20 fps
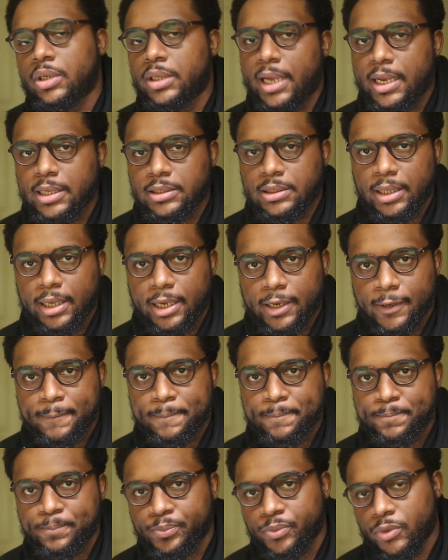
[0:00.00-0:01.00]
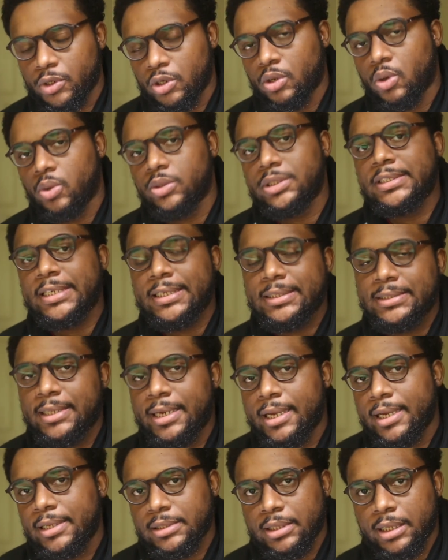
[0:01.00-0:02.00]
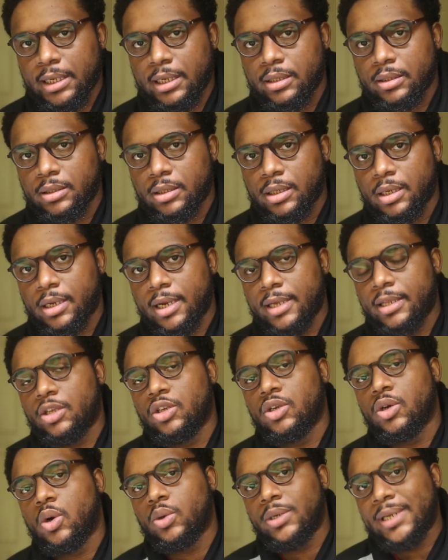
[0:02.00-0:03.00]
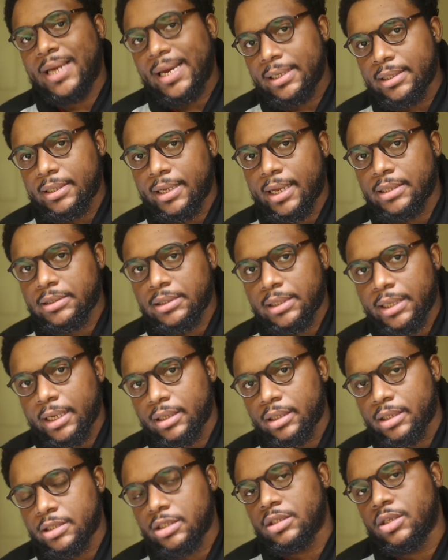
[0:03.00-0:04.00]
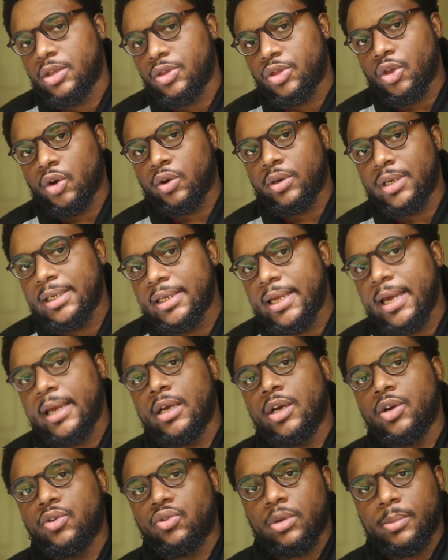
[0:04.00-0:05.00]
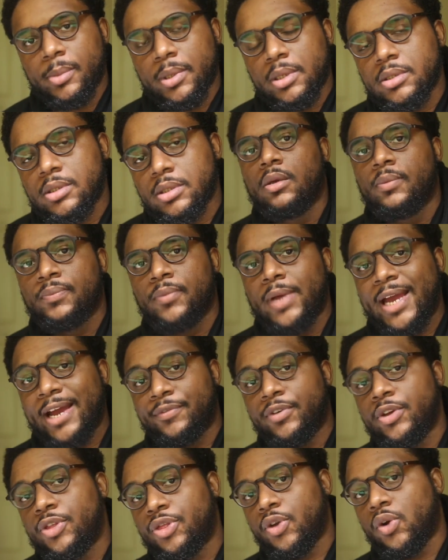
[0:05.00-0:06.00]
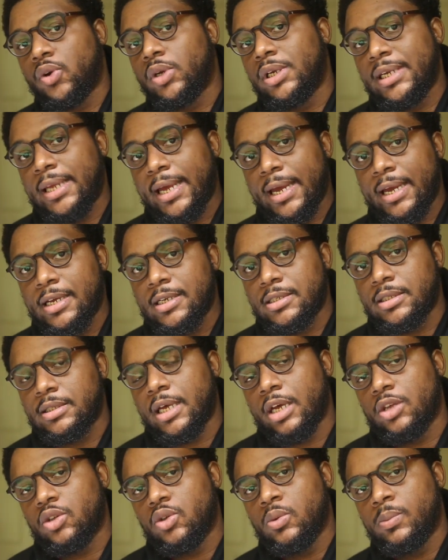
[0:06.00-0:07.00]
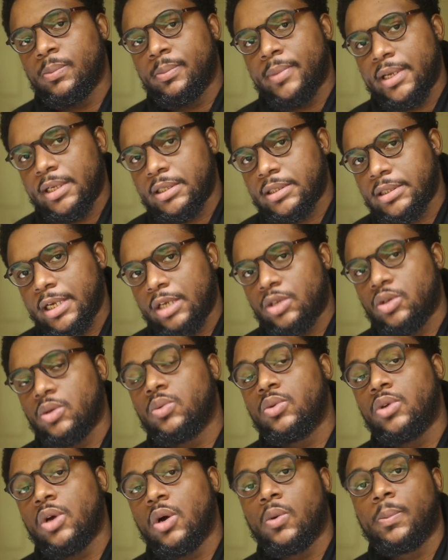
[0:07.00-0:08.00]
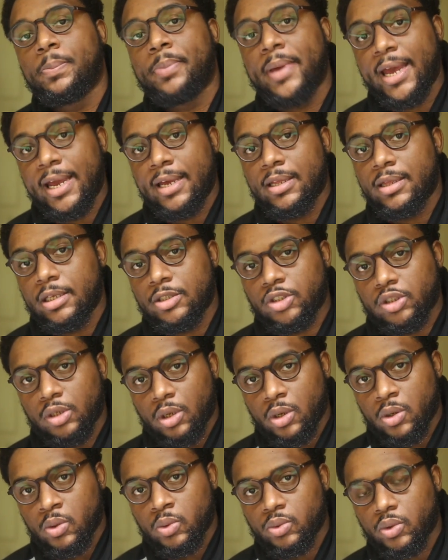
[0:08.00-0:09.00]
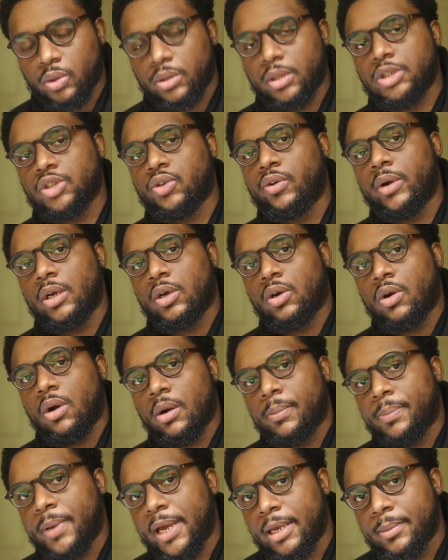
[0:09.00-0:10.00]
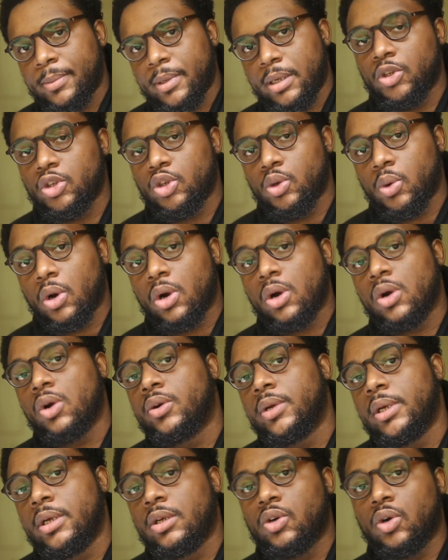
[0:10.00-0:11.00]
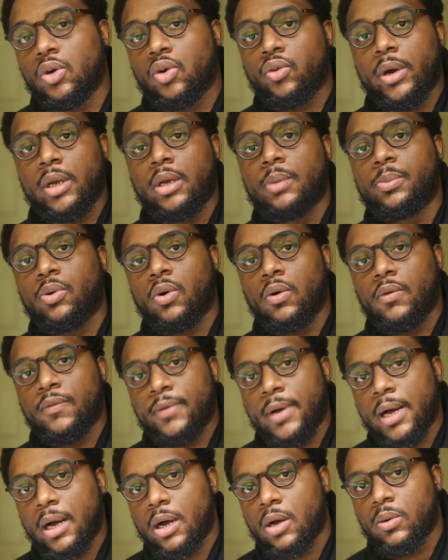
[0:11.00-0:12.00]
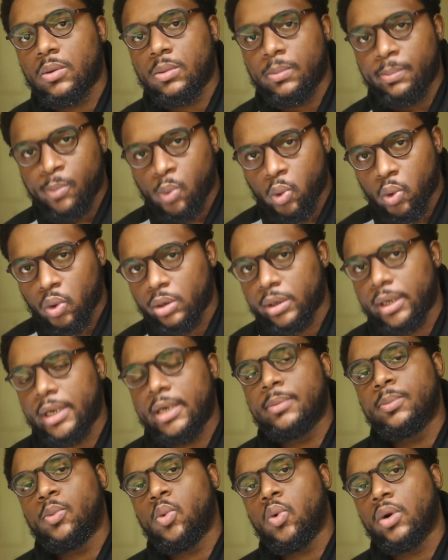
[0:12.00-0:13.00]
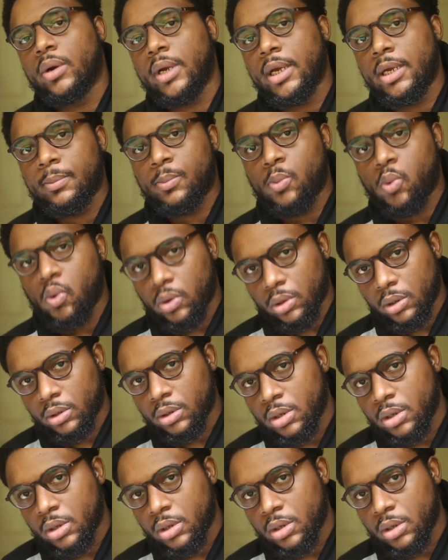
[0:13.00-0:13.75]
days late, you go 60 days late, and then you go 90 days late. It's in 30-day increments. Every 30 days that you miss and you don't pay this loan or this credit card payment, you are hurting your credit profile more and more and more.